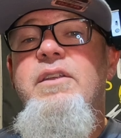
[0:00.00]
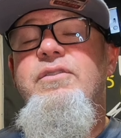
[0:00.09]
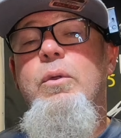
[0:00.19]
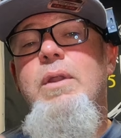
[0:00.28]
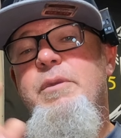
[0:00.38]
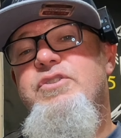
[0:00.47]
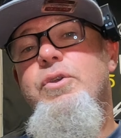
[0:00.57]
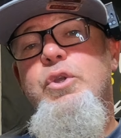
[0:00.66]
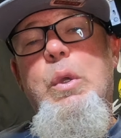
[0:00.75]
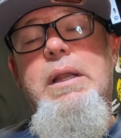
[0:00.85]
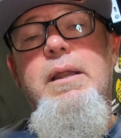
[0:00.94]
So let me show
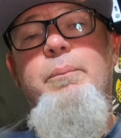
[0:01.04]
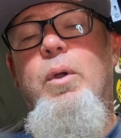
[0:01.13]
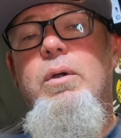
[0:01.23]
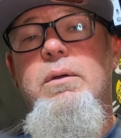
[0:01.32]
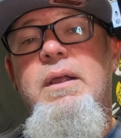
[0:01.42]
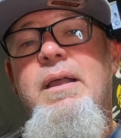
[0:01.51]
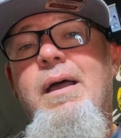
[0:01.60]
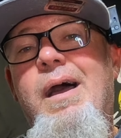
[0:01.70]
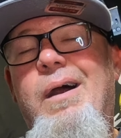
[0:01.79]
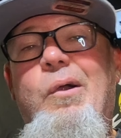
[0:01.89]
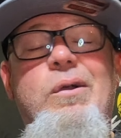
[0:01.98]
you a clip, or
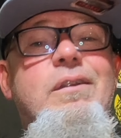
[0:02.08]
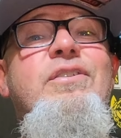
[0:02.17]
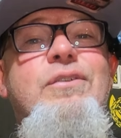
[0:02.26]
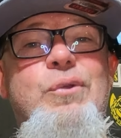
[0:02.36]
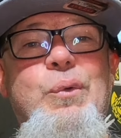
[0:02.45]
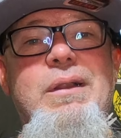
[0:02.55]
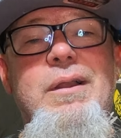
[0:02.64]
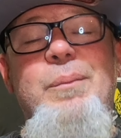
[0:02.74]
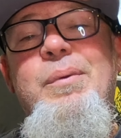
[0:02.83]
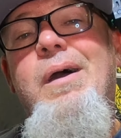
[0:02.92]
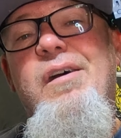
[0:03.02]
listen to a
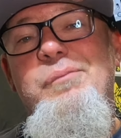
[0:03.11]
clip